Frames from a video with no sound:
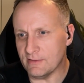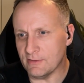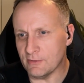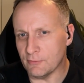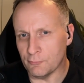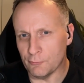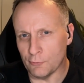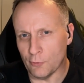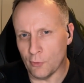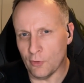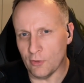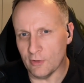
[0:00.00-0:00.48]

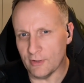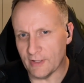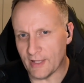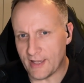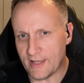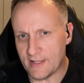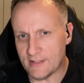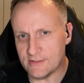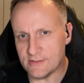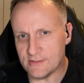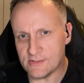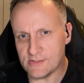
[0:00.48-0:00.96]
roll
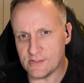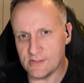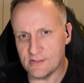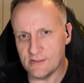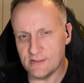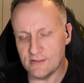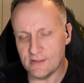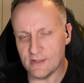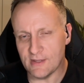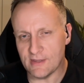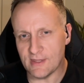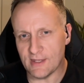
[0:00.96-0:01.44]
ends
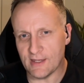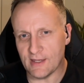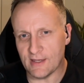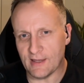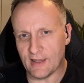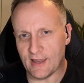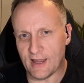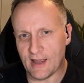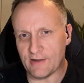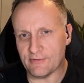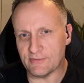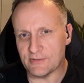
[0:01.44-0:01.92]
that
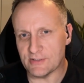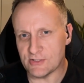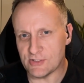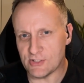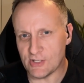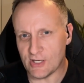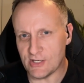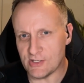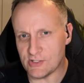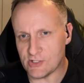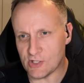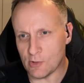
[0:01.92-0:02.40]
they have to
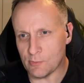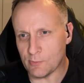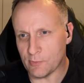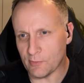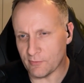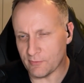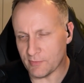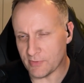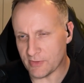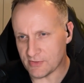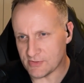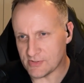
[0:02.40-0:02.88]
change out,
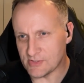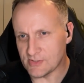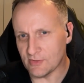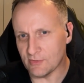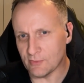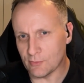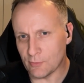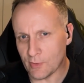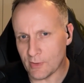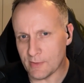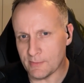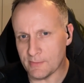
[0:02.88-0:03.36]
but there's
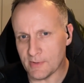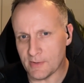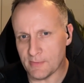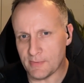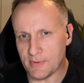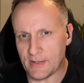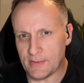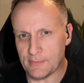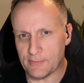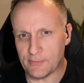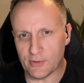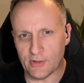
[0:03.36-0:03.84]
still quite a bit
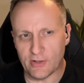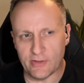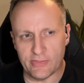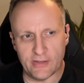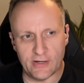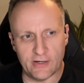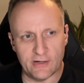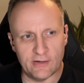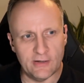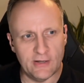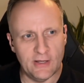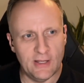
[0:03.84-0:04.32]
of paper on
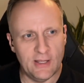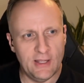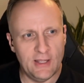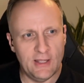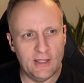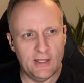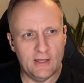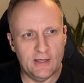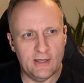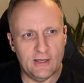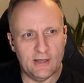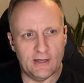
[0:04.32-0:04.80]
there.
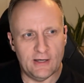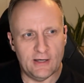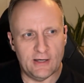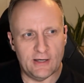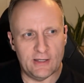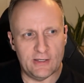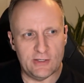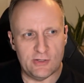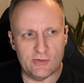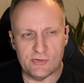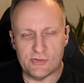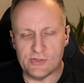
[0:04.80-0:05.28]

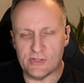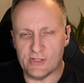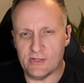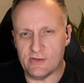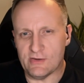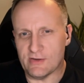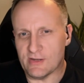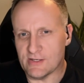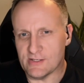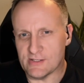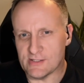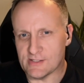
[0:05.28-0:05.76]
Usually
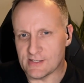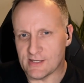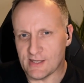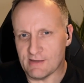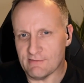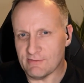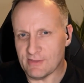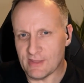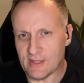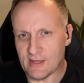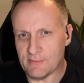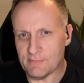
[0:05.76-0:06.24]
you can just
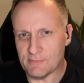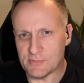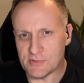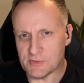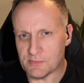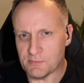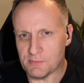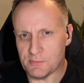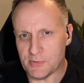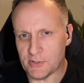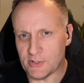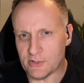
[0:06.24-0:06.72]
give them
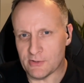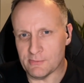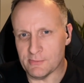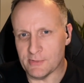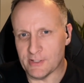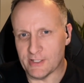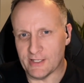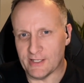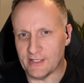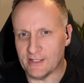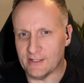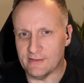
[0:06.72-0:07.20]
some beer
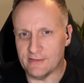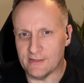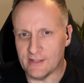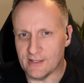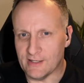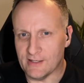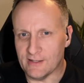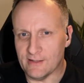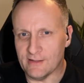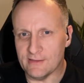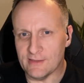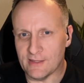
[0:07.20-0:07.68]
money and
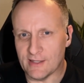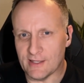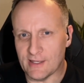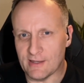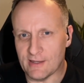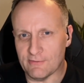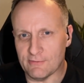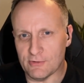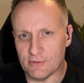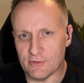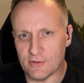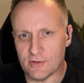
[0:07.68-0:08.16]
they
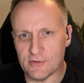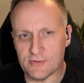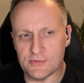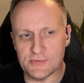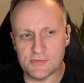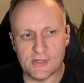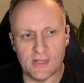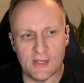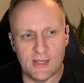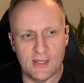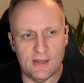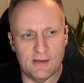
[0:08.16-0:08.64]
give you
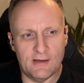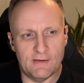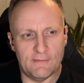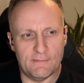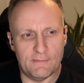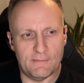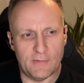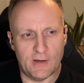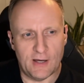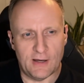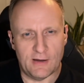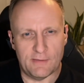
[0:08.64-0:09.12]
those.
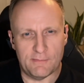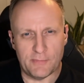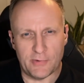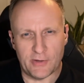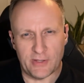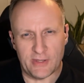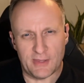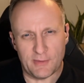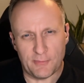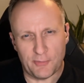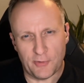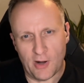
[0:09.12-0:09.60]

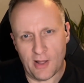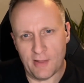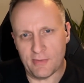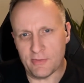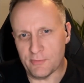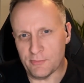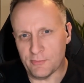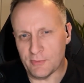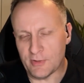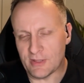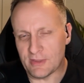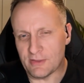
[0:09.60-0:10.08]
But the
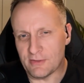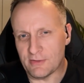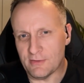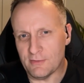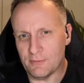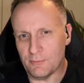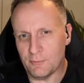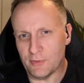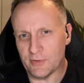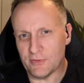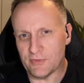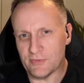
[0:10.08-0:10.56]
problem with
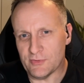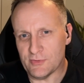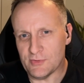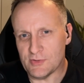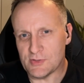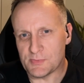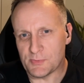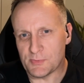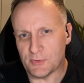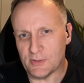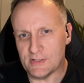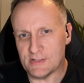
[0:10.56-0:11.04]

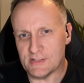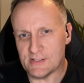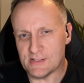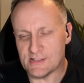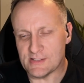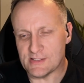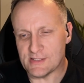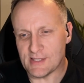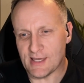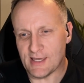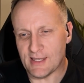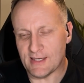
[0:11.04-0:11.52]
newsprint
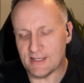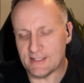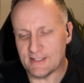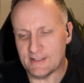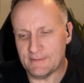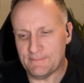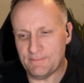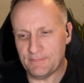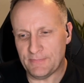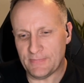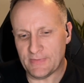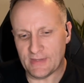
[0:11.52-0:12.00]
is that
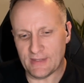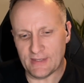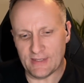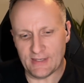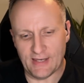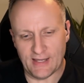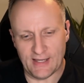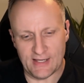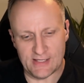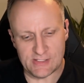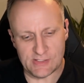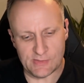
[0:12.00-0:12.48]

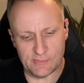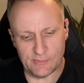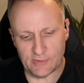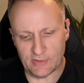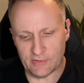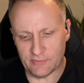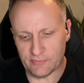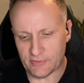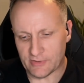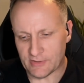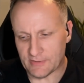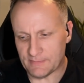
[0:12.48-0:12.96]
it has a
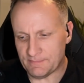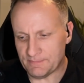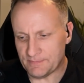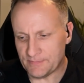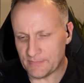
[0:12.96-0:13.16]
bit of